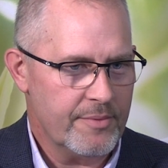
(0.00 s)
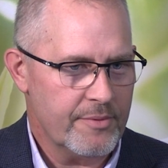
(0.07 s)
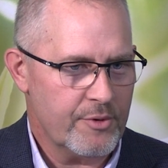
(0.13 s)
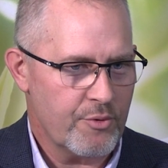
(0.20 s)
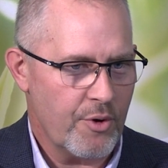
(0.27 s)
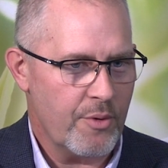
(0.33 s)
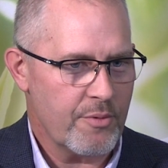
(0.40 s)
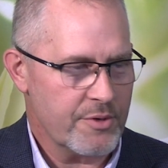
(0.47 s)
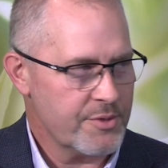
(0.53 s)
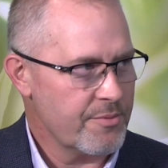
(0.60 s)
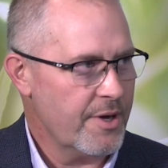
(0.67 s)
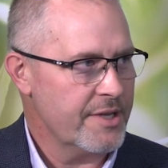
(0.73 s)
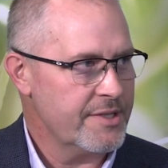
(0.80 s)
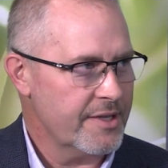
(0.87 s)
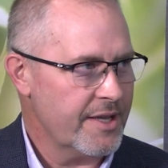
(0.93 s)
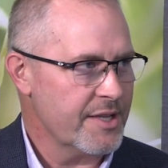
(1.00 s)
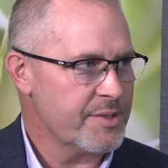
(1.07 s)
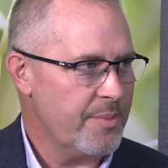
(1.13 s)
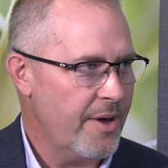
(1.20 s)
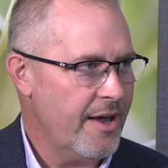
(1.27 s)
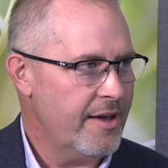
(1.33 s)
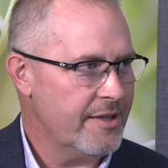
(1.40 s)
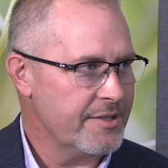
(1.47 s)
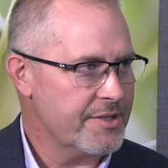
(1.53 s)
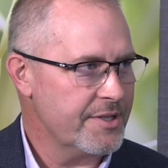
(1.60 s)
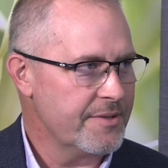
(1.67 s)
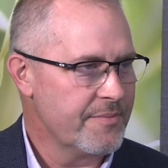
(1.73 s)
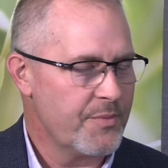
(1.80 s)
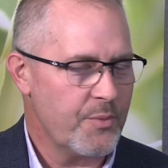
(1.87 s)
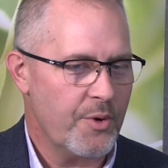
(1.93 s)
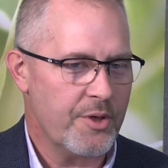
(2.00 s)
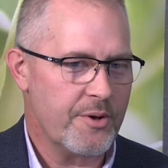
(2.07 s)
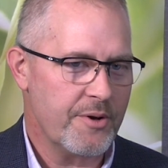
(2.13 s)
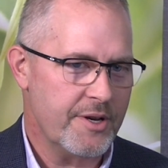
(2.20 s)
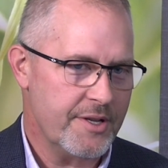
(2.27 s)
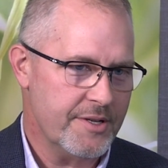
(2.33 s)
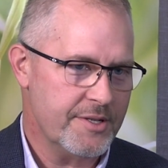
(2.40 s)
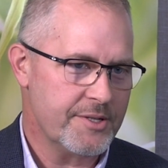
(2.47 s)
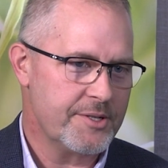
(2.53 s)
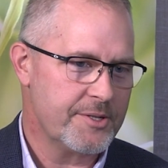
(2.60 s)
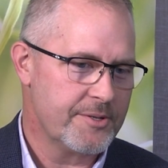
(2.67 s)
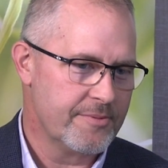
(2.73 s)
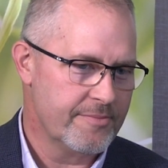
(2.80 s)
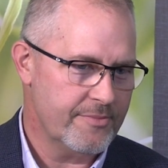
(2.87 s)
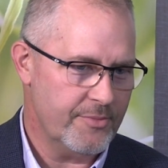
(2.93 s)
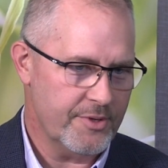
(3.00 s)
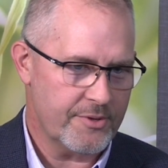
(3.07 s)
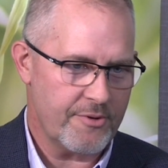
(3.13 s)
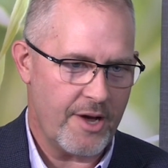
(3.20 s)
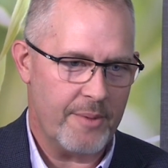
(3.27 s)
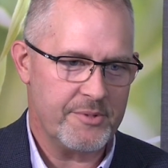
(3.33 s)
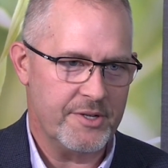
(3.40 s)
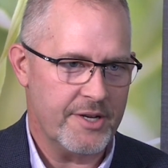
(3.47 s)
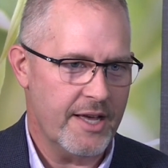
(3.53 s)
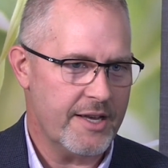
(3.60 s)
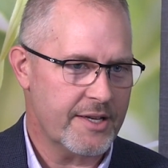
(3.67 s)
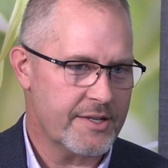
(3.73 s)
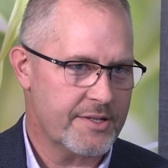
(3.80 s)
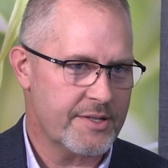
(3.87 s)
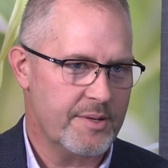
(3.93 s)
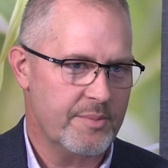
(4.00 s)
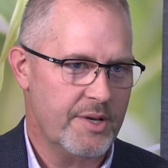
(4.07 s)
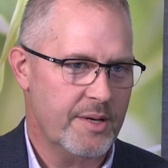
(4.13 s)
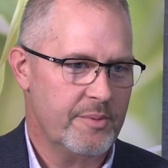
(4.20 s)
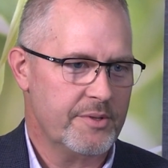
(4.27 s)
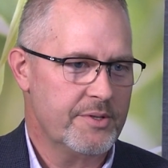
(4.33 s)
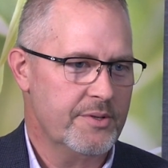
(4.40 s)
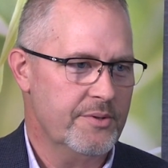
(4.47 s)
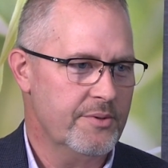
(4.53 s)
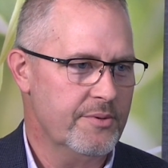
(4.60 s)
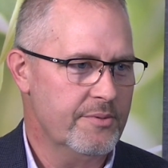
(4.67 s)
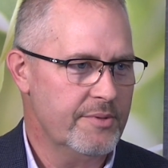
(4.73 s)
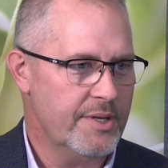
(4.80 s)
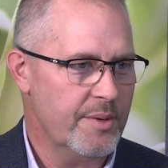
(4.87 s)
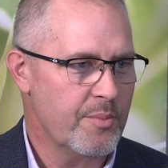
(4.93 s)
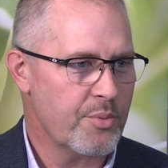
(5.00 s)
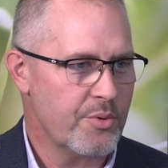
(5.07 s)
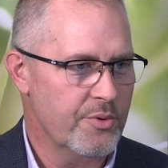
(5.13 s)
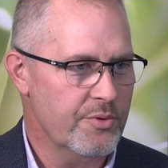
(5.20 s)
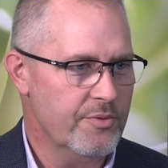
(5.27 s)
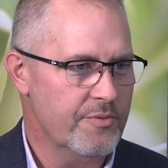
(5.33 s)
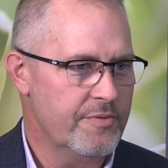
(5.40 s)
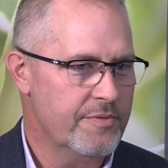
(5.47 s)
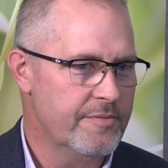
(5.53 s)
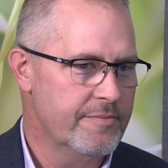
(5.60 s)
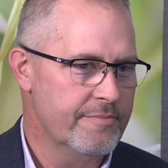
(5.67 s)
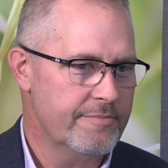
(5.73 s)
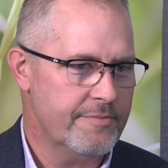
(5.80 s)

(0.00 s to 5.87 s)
growers race against biology, whether it is with crop genetics to be able to improve